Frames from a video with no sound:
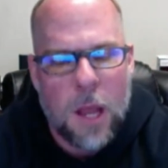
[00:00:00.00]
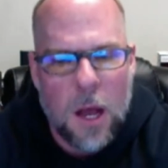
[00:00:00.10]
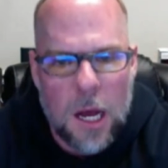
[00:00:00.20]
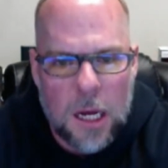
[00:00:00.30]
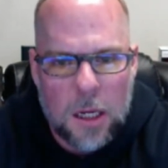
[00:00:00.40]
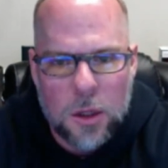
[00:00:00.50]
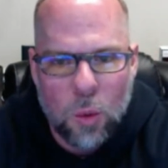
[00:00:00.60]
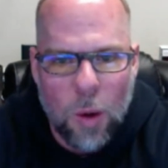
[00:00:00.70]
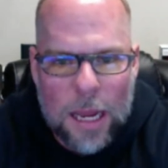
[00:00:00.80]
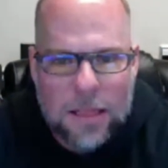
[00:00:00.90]
the
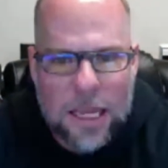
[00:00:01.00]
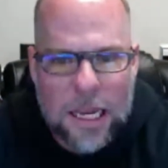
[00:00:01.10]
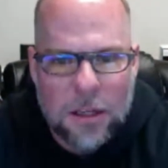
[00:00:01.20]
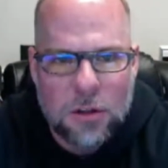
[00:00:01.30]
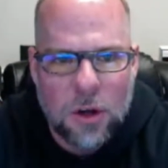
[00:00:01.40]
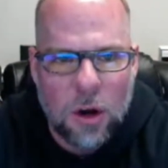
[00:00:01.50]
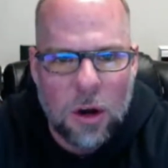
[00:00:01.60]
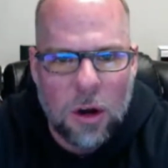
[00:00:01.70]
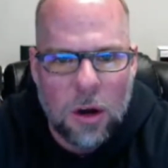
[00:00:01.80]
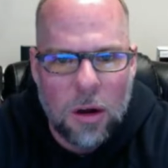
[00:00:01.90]
way things
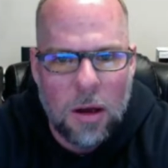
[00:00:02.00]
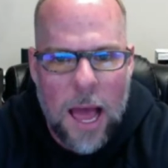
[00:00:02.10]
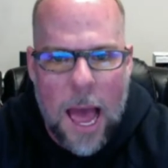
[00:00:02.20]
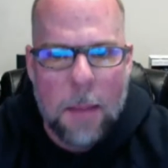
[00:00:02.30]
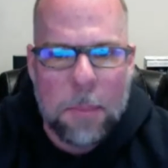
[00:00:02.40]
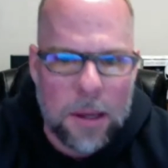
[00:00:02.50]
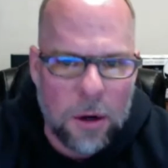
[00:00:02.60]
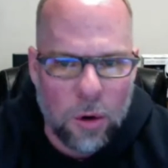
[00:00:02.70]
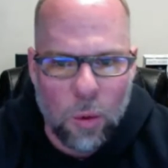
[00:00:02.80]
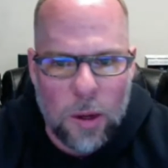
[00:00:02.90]

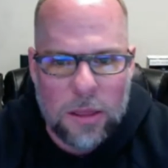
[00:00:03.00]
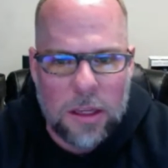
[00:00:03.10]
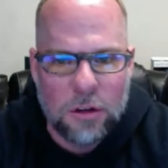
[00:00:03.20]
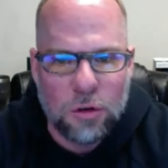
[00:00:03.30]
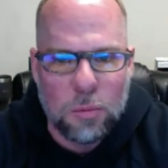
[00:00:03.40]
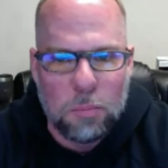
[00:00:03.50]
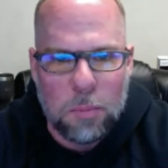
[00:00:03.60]
happen, or the way things